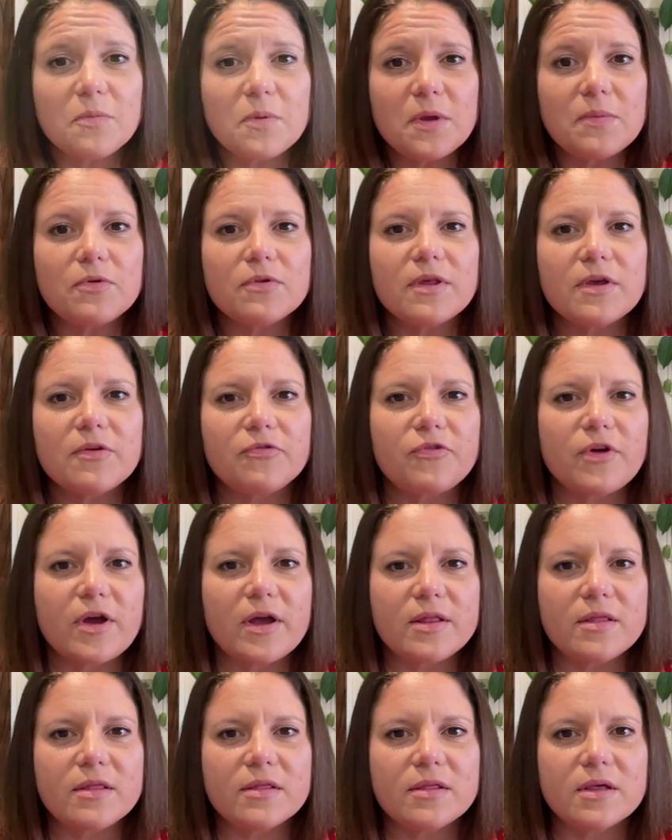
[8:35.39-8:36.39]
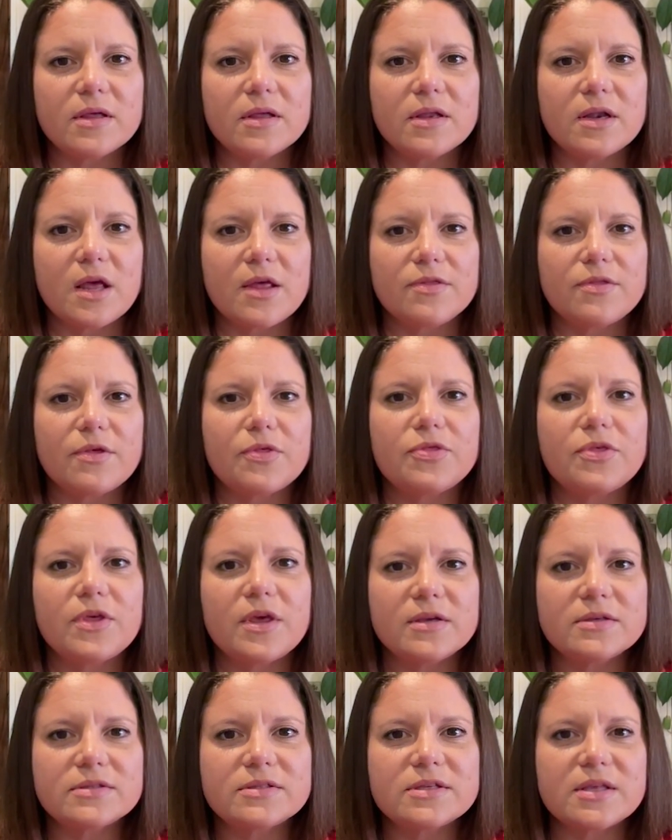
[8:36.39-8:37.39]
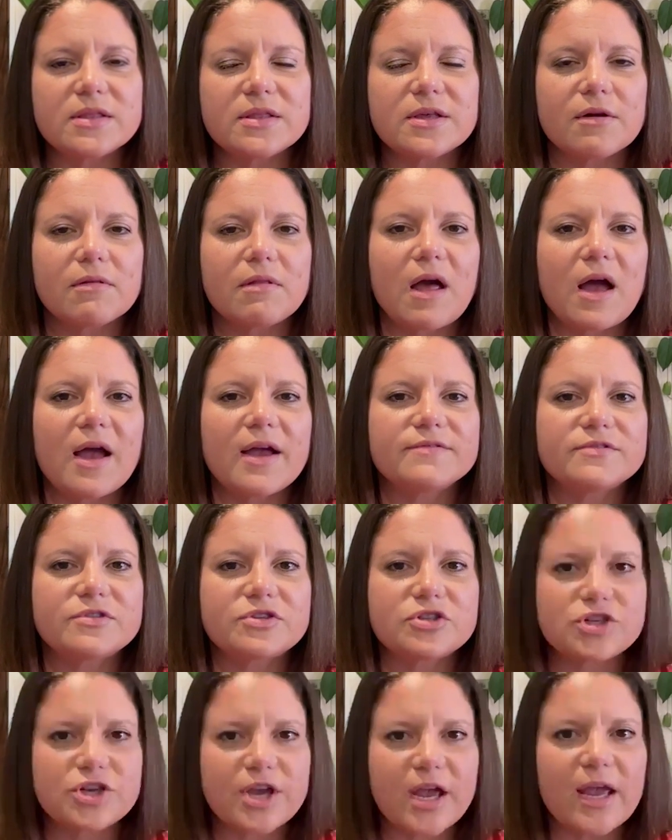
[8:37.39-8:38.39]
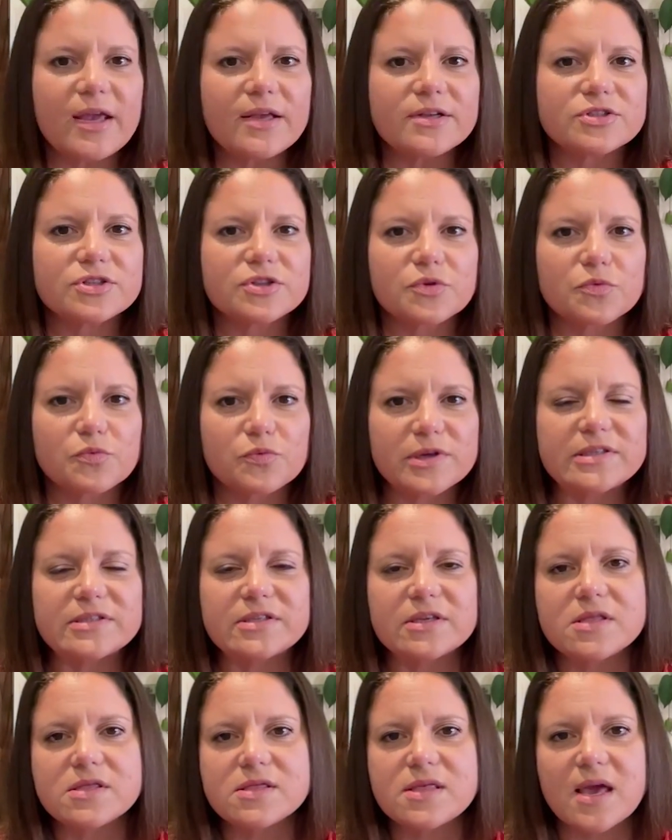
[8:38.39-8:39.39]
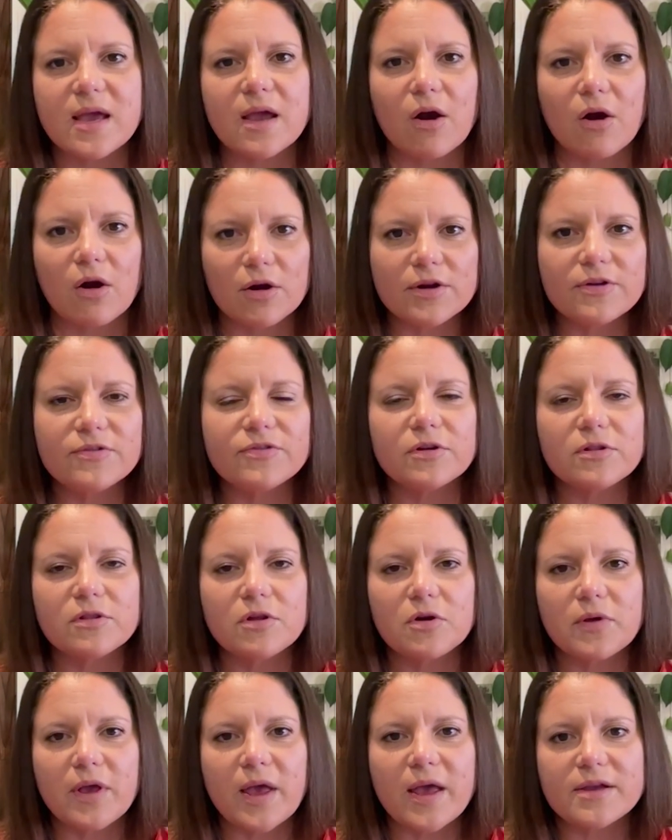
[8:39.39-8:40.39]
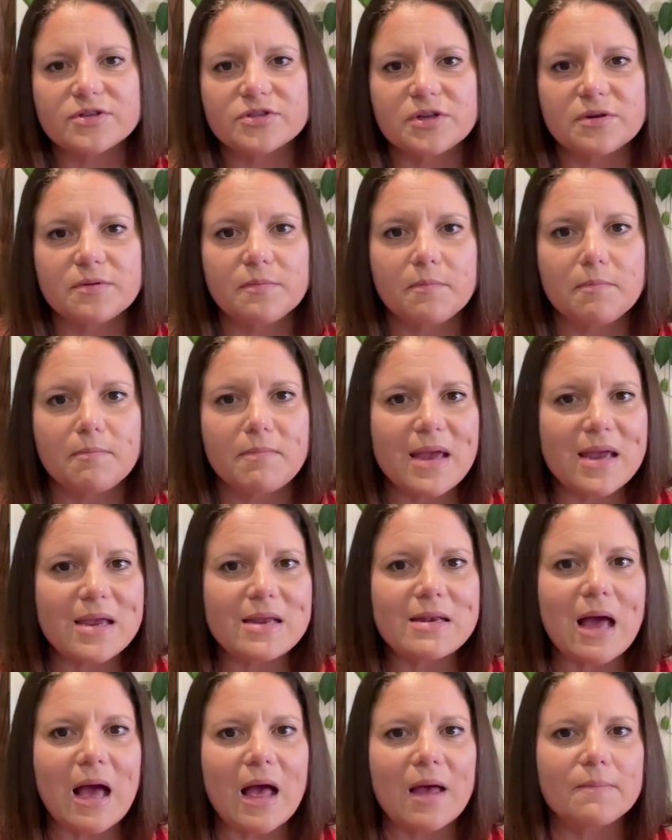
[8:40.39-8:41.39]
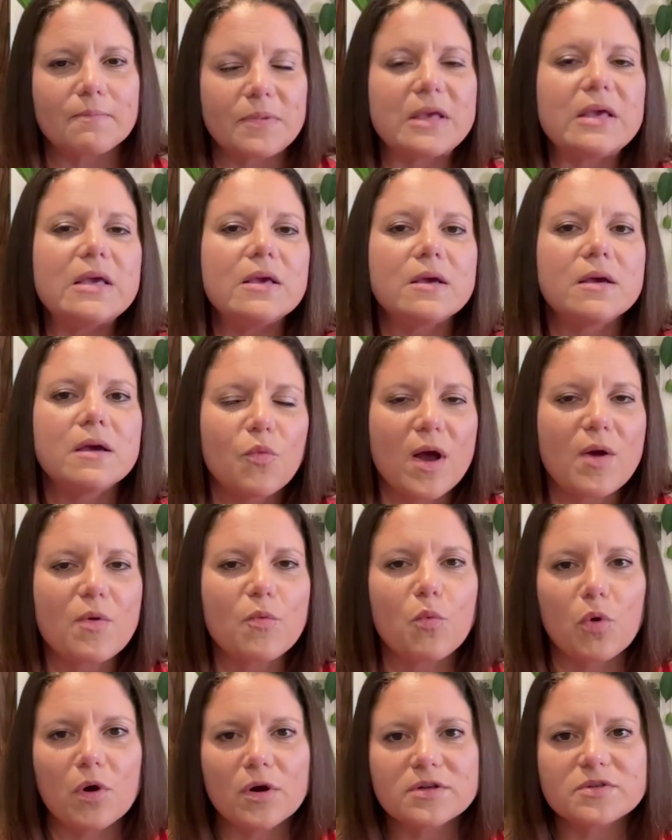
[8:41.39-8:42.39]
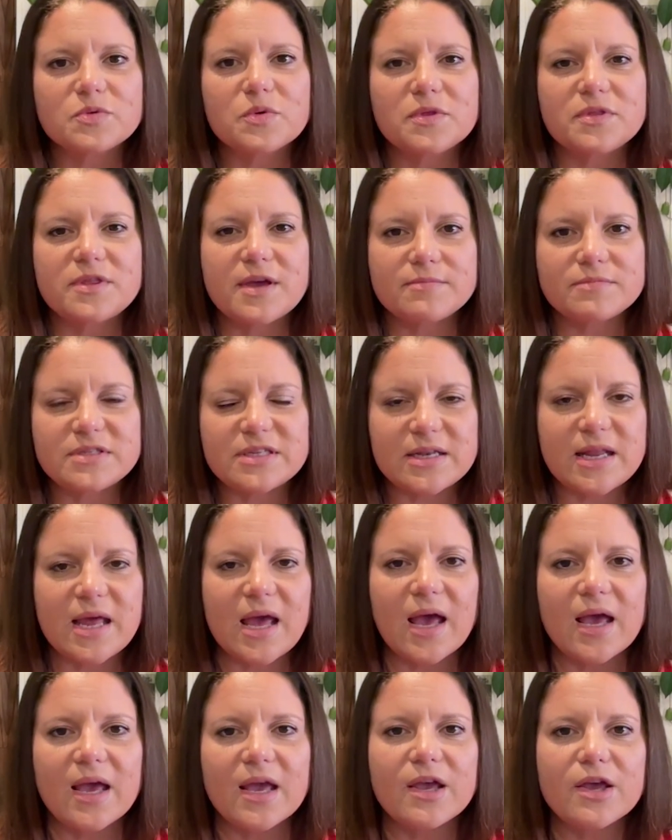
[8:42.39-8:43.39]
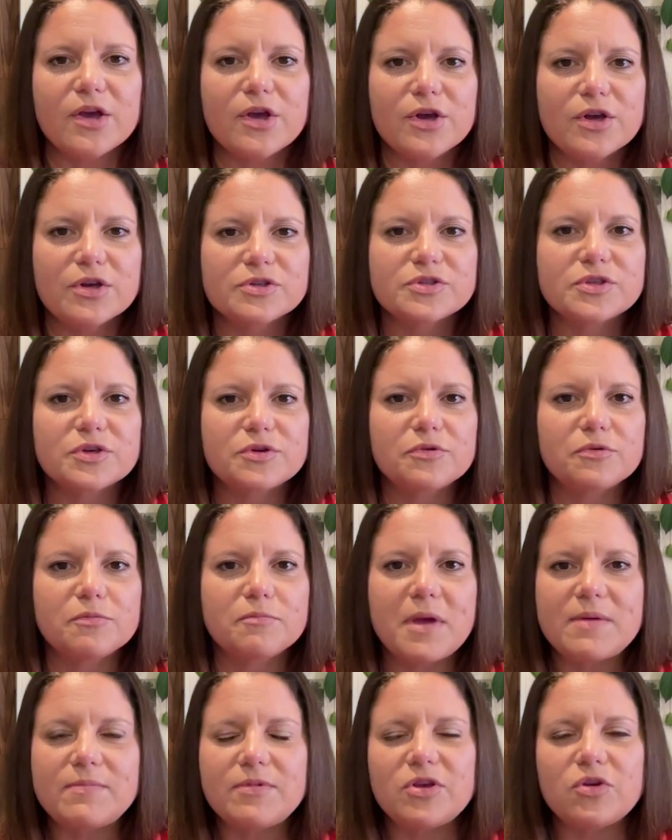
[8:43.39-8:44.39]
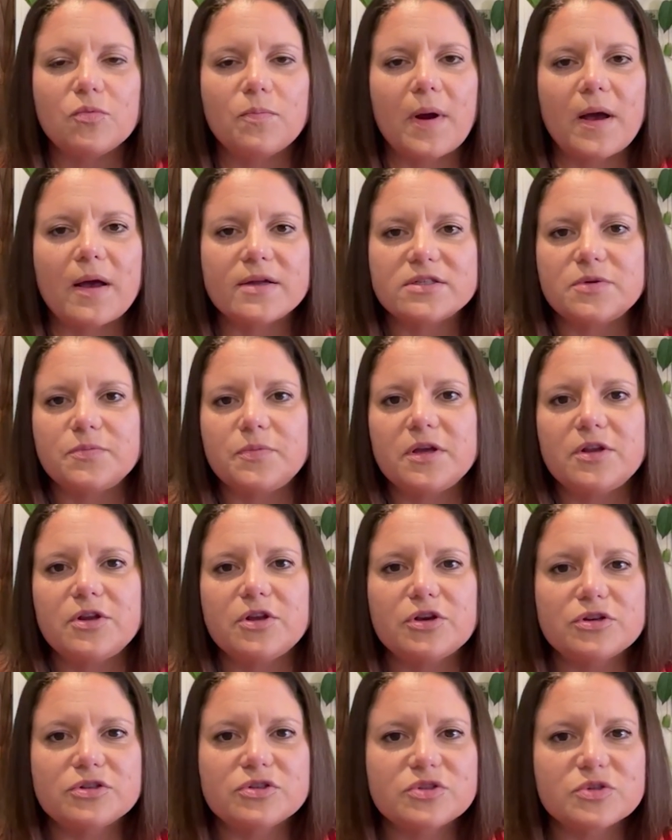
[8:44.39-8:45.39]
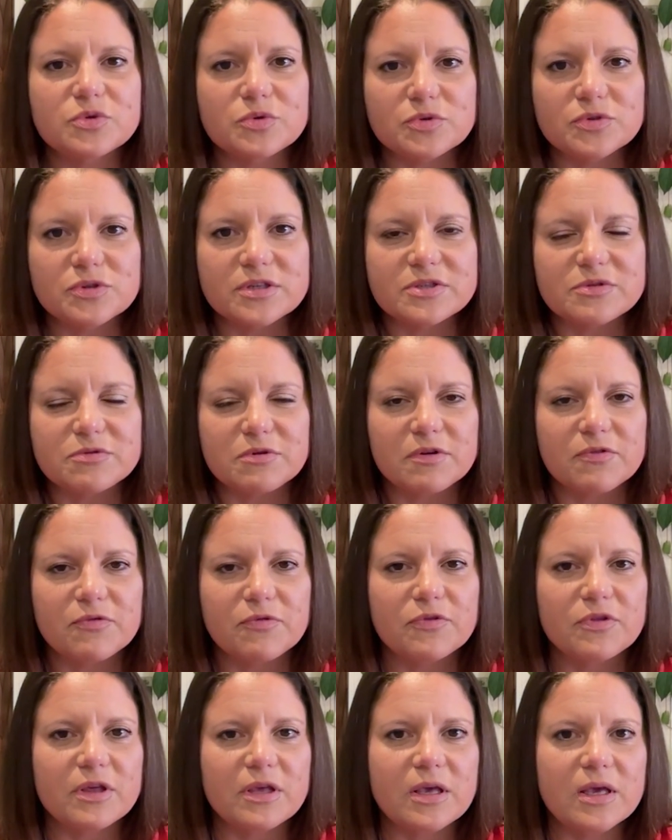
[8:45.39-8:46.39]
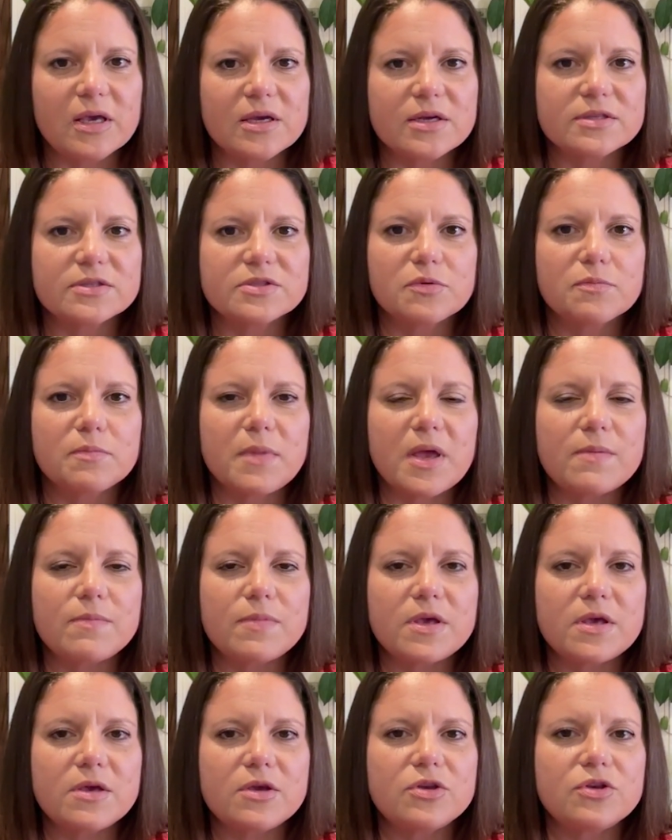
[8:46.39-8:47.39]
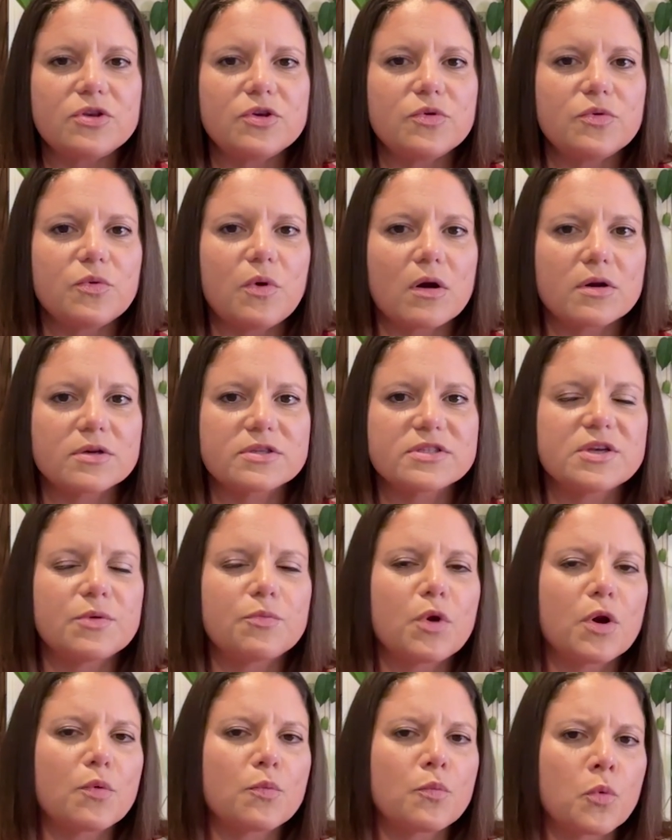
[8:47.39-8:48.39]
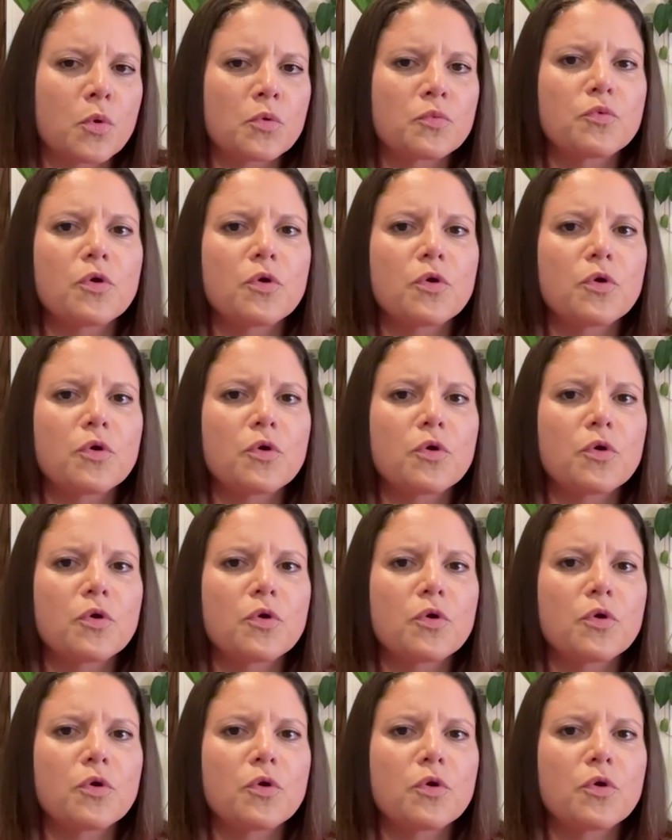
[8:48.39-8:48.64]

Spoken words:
of people, they find that the things in their lives change, and the reason they are in their location may not be what works with them today. So maybe you bought to be in a good school district for the kids, or maybe you are somewhere more